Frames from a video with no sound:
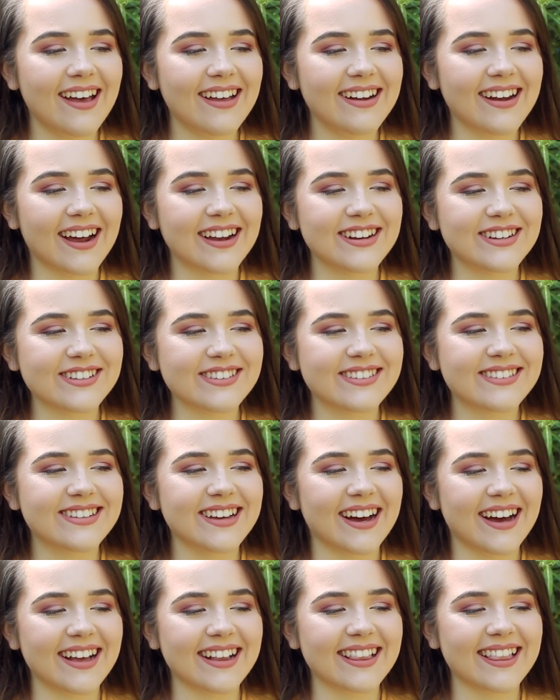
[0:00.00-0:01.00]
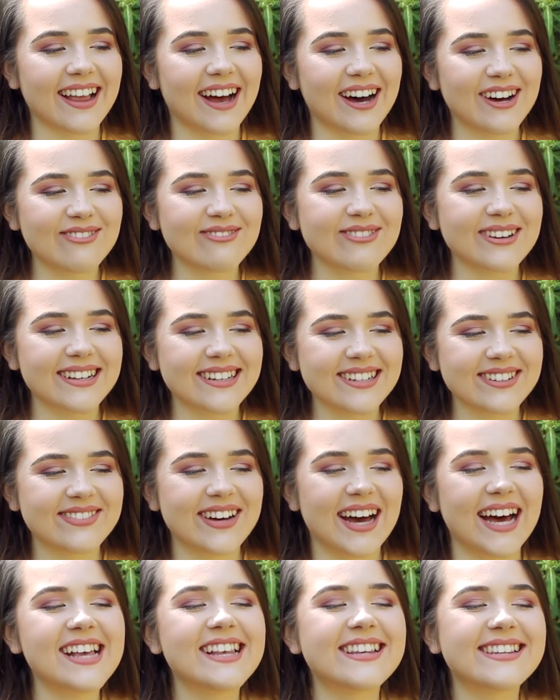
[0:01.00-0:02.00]
and I just started laughing to
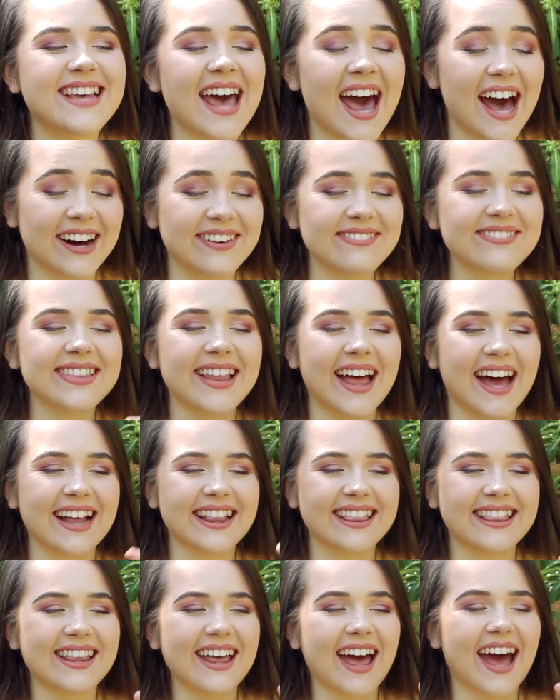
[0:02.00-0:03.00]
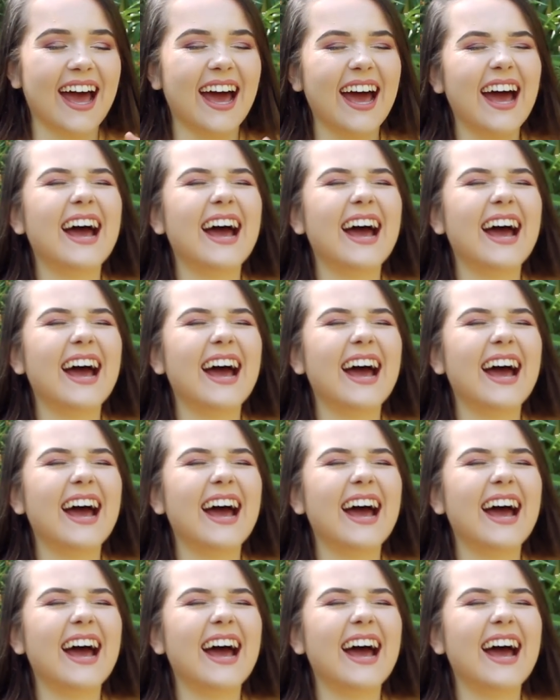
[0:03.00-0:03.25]
myself like that.